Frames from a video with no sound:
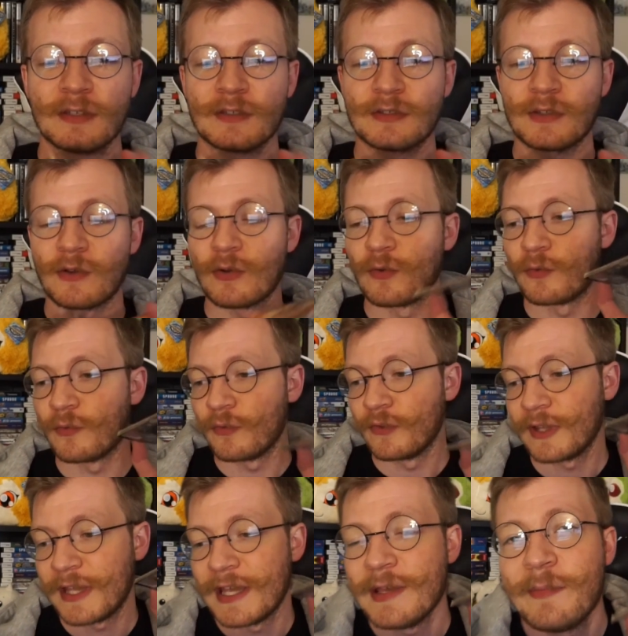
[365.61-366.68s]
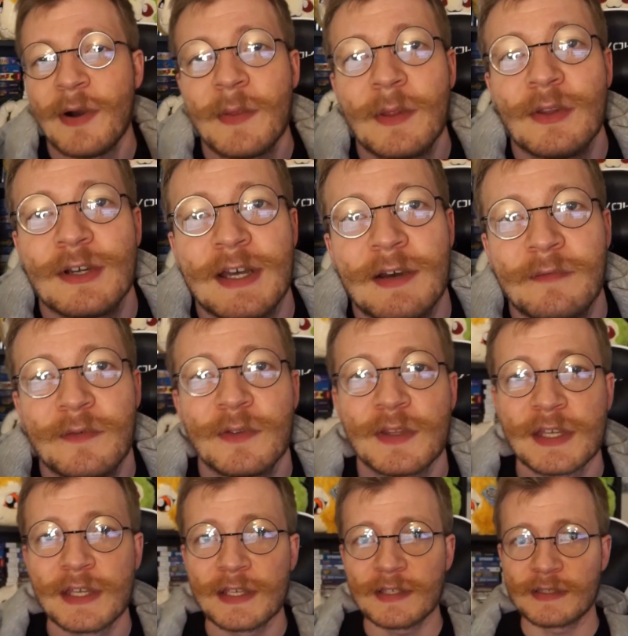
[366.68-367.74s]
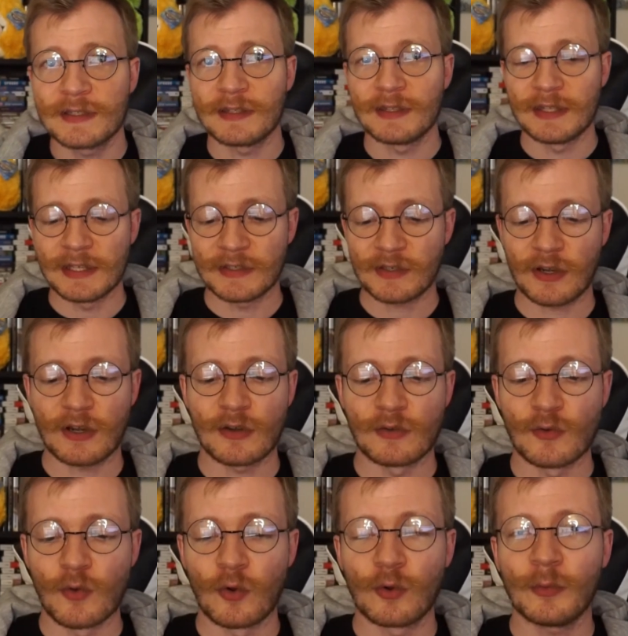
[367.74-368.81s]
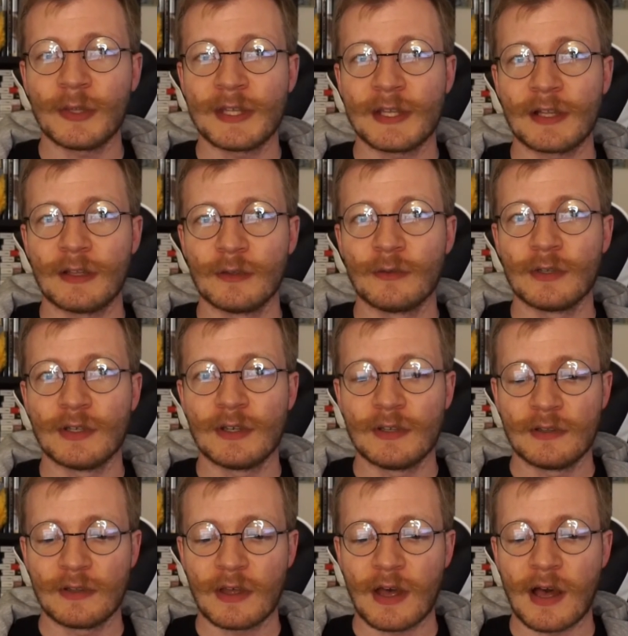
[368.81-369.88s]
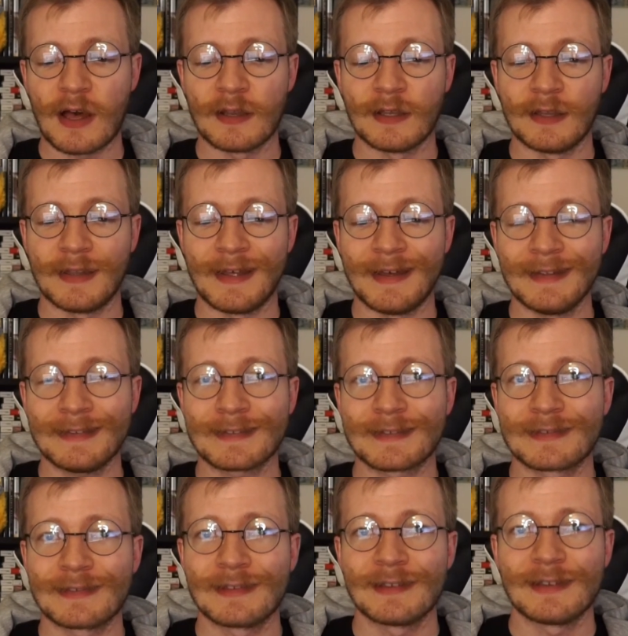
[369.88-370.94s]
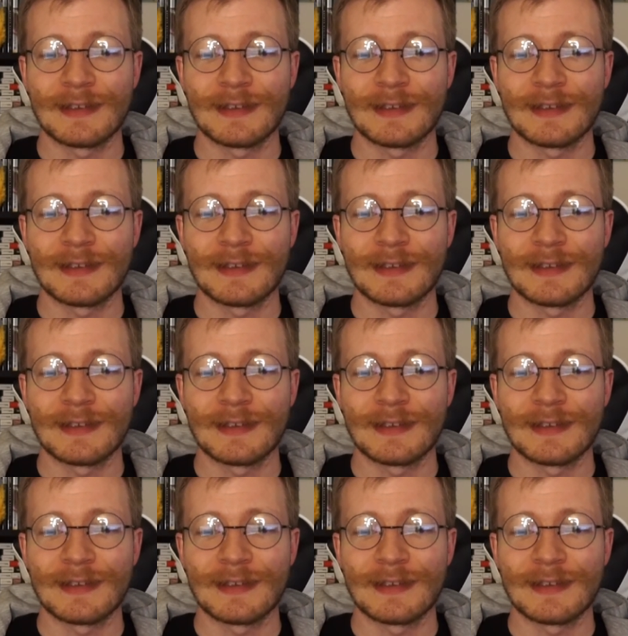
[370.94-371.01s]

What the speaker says: So keep on the lookout for these. These are normally included on lots.